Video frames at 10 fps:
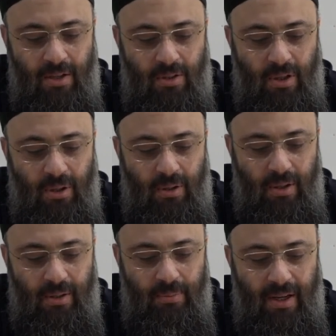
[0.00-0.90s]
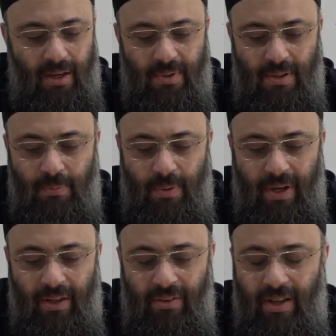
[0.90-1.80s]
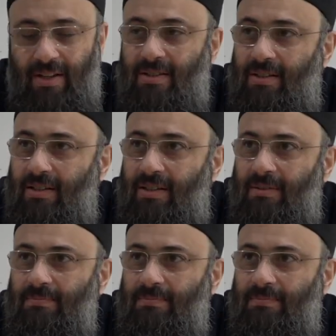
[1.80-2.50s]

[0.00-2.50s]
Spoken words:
So it becomes pantheistic.